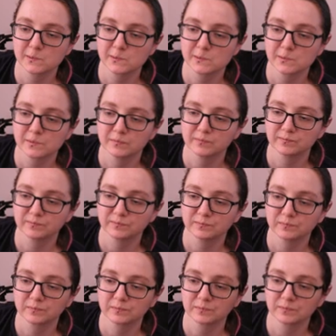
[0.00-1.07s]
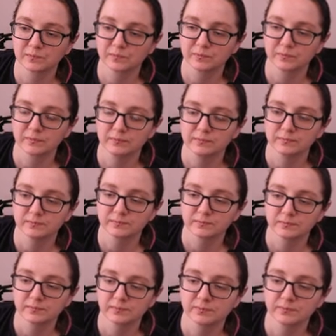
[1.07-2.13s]

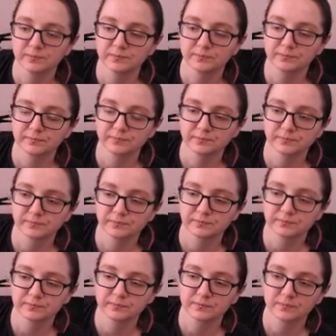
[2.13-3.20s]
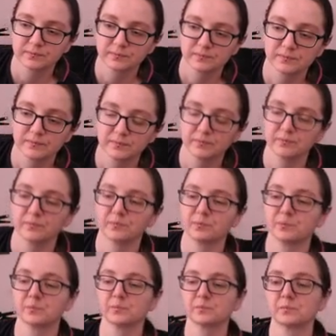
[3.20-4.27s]

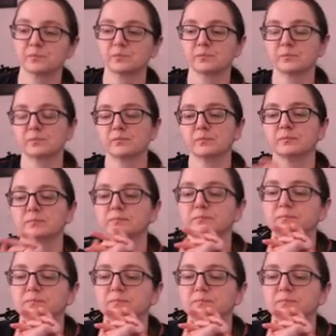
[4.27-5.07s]
[no speech]